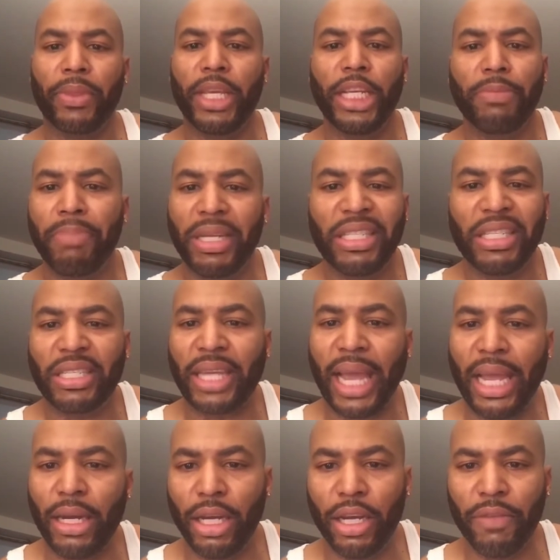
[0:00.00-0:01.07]
these bitches
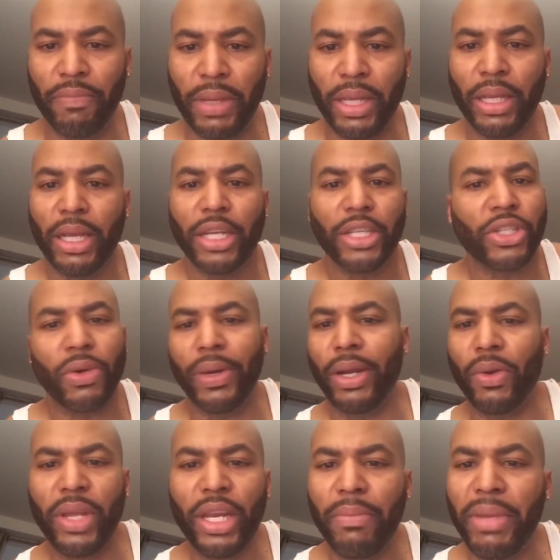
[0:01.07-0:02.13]
can't love me, so ain't
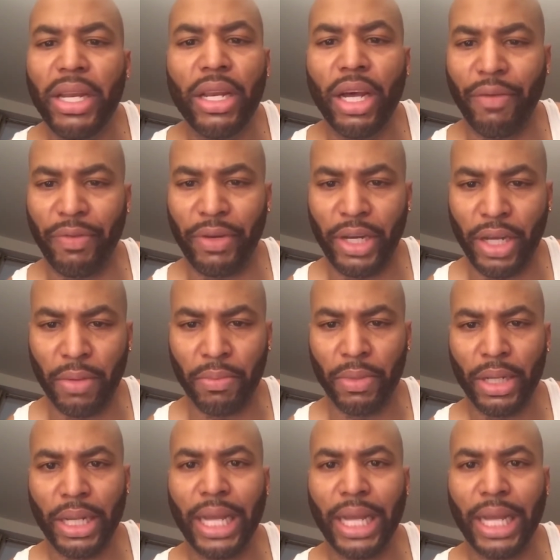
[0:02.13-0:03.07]
no need of me loving them.